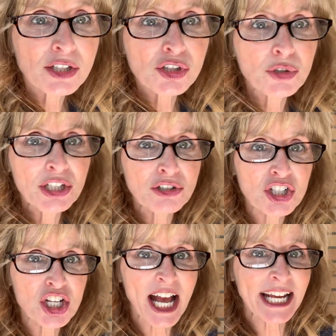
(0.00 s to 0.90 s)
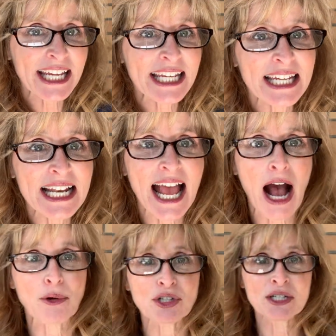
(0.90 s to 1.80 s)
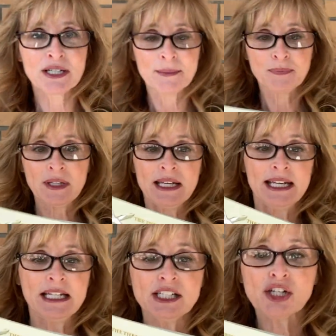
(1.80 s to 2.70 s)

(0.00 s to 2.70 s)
So here, check it out. It is